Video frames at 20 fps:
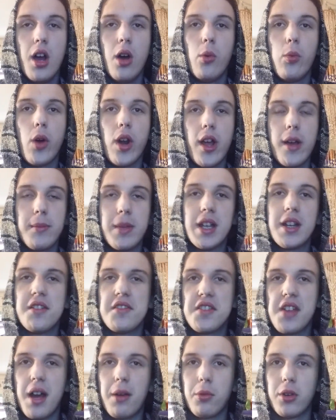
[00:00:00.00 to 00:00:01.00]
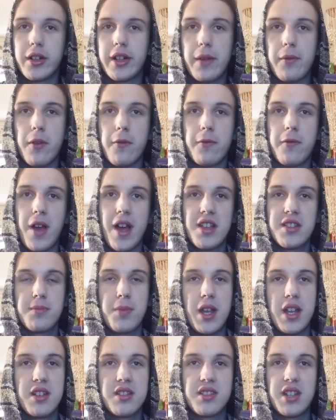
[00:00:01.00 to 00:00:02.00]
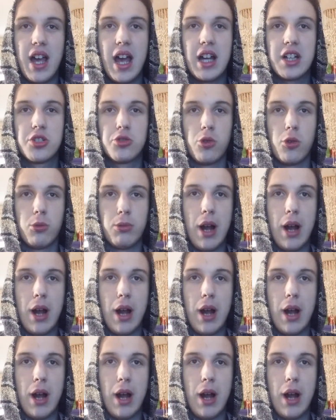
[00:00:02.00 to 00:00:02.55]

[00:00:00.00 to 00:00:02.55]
What I mean is that we're given fast-paced actual